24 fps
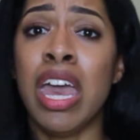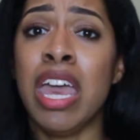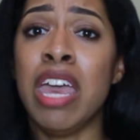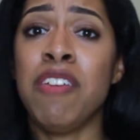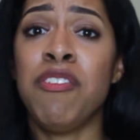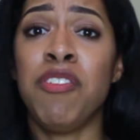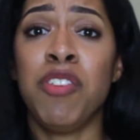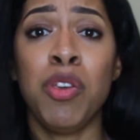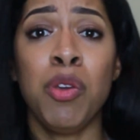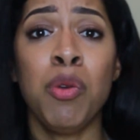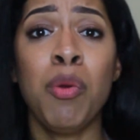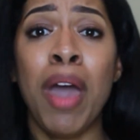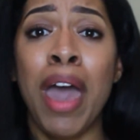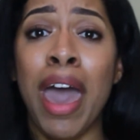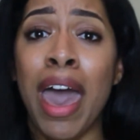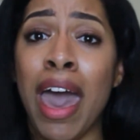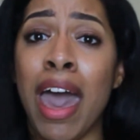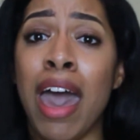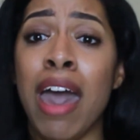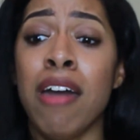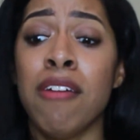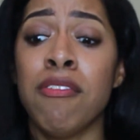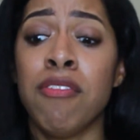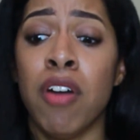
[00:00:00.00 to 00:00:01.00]
If you
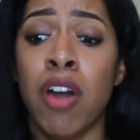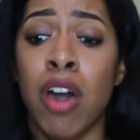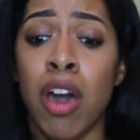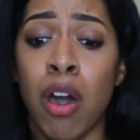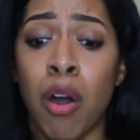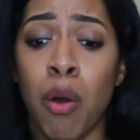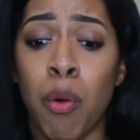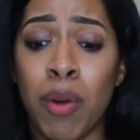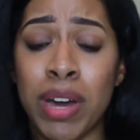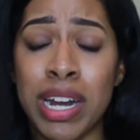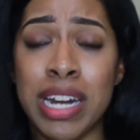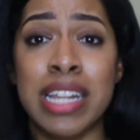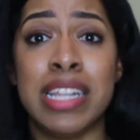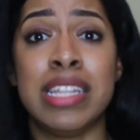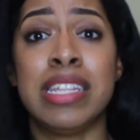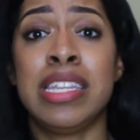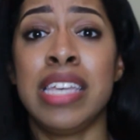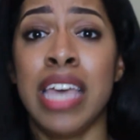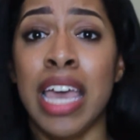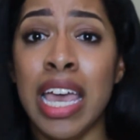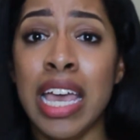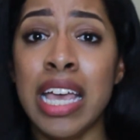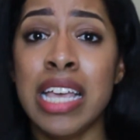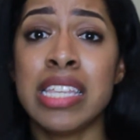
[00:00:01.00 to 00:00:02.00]
have what it
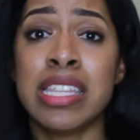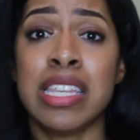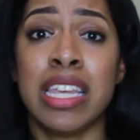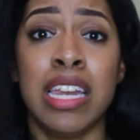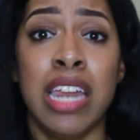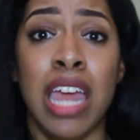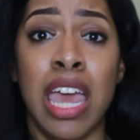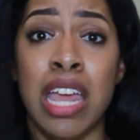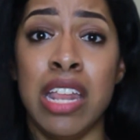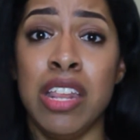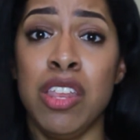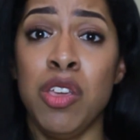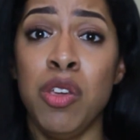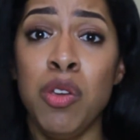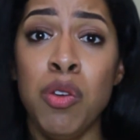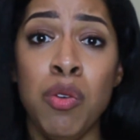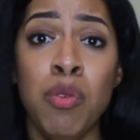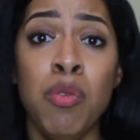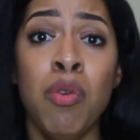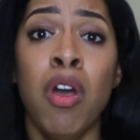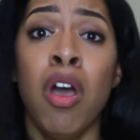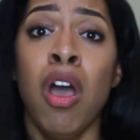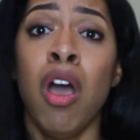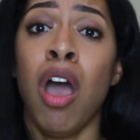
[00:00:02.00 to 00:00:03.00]
takes and, and
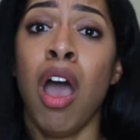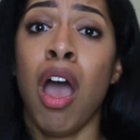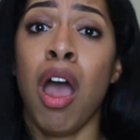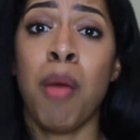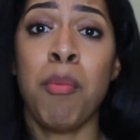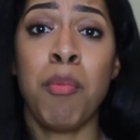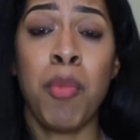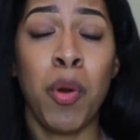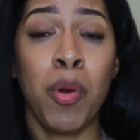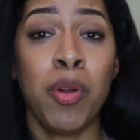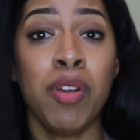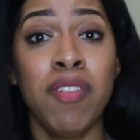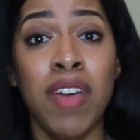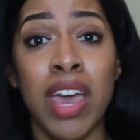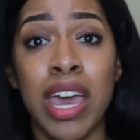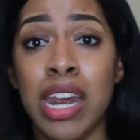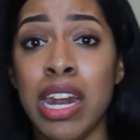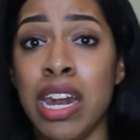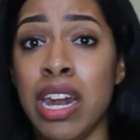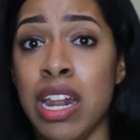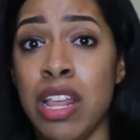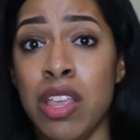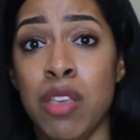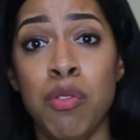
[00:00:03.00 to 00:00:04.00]
you are
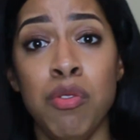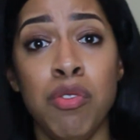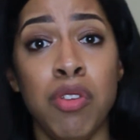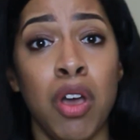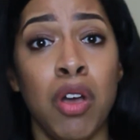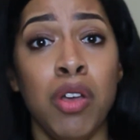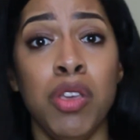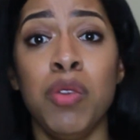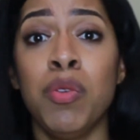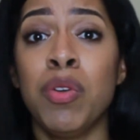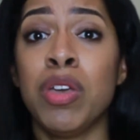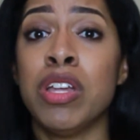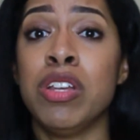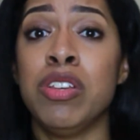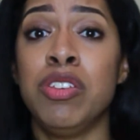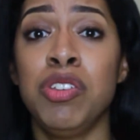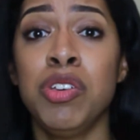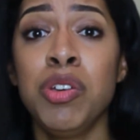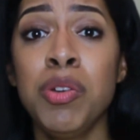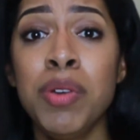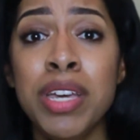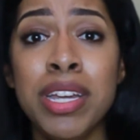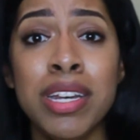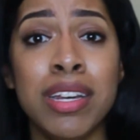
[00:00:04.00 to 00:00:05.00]
motivated and you know you can
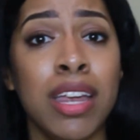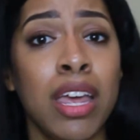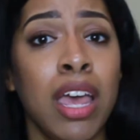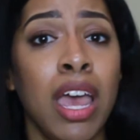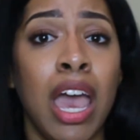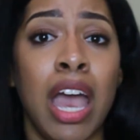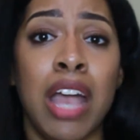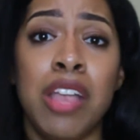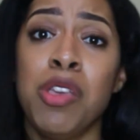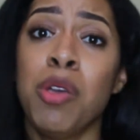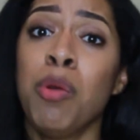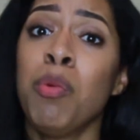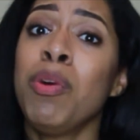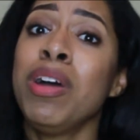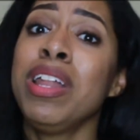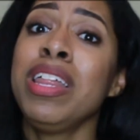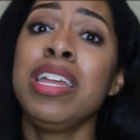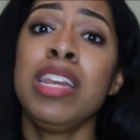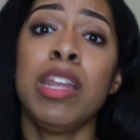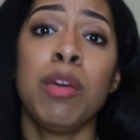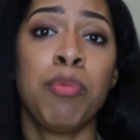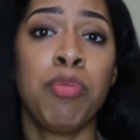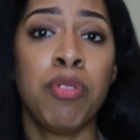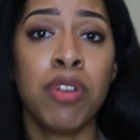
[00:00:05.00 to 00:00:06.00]
do it and you're
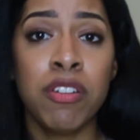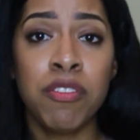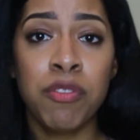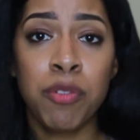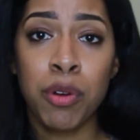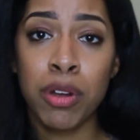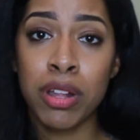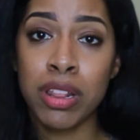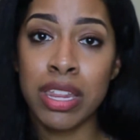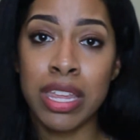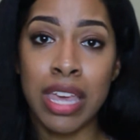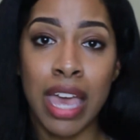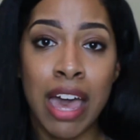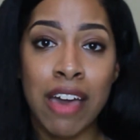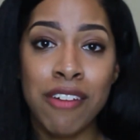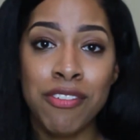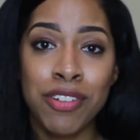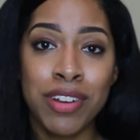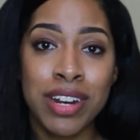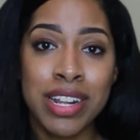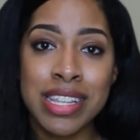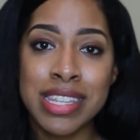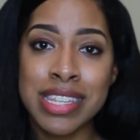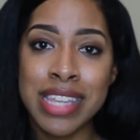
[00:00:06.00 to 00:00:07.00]
willing to put forth the
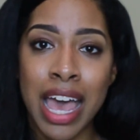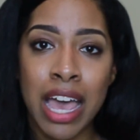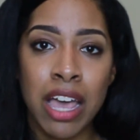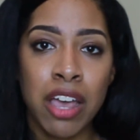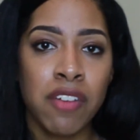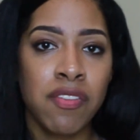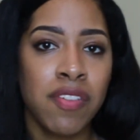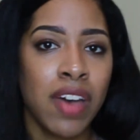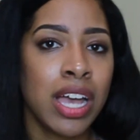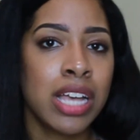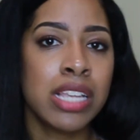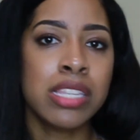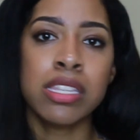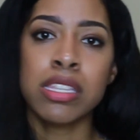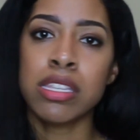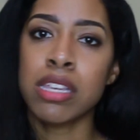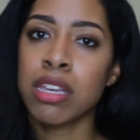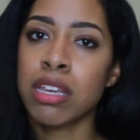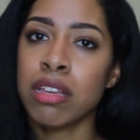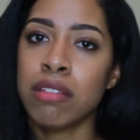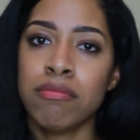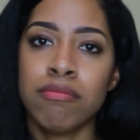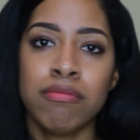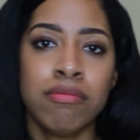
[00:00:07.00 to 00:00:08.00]
effort and
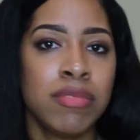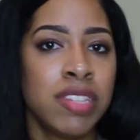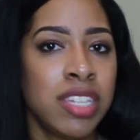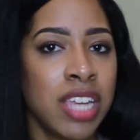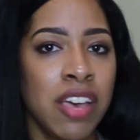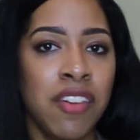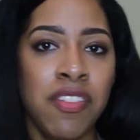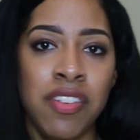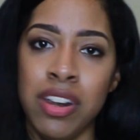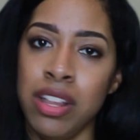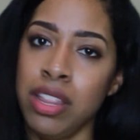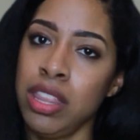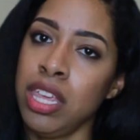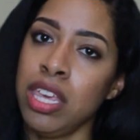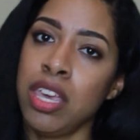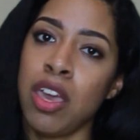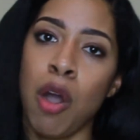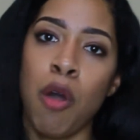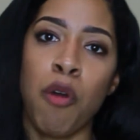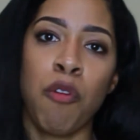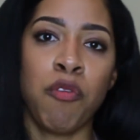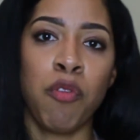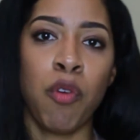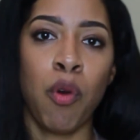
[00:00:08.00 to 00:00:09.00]
sacrifice, definitely
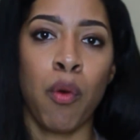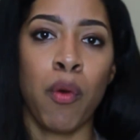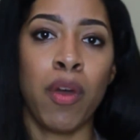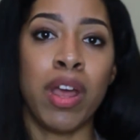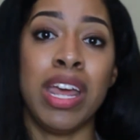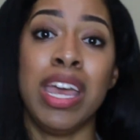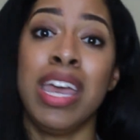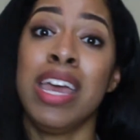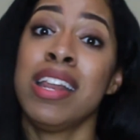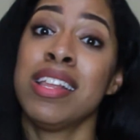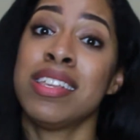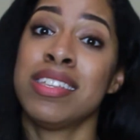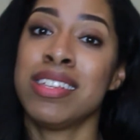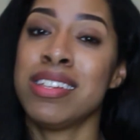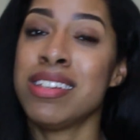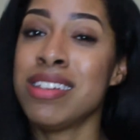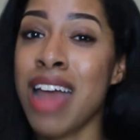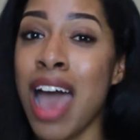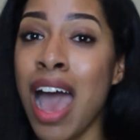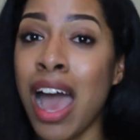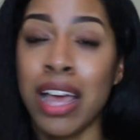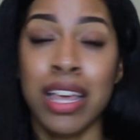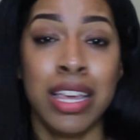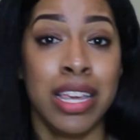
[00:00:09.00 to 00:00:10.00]
go for it. It is
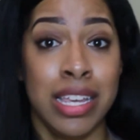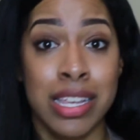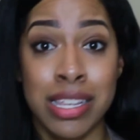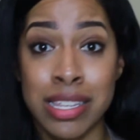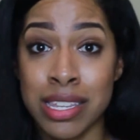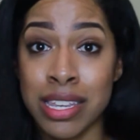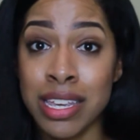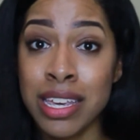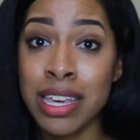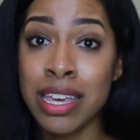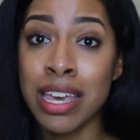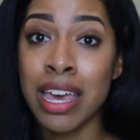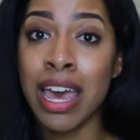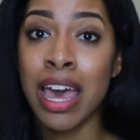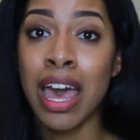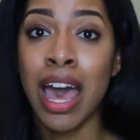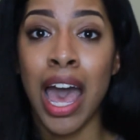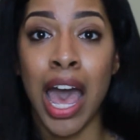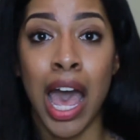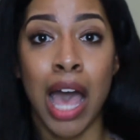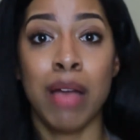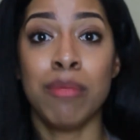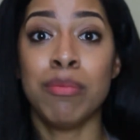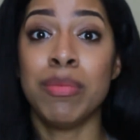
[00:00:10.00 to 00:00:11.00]
not easy.
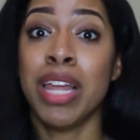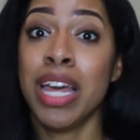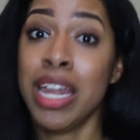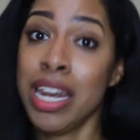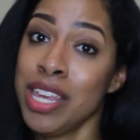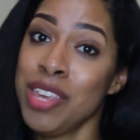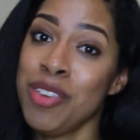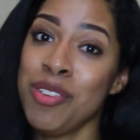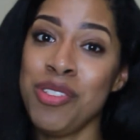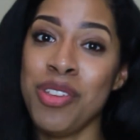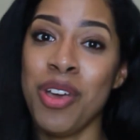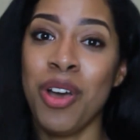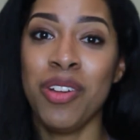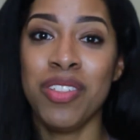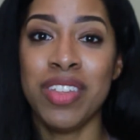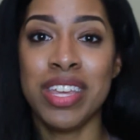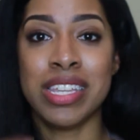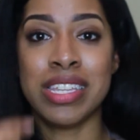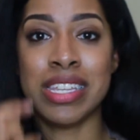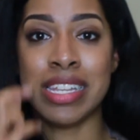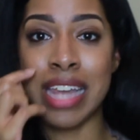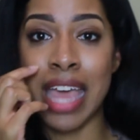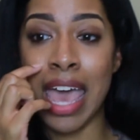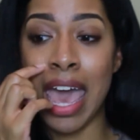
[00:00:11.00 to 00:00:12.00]
I'm letting you know
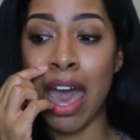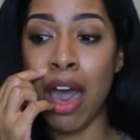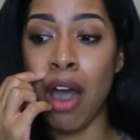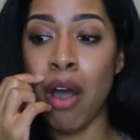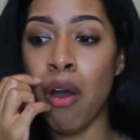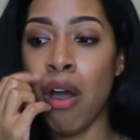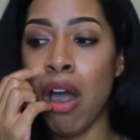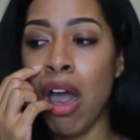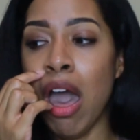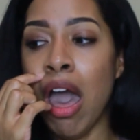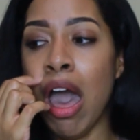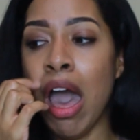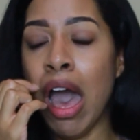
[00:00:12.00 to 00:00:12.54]
this now.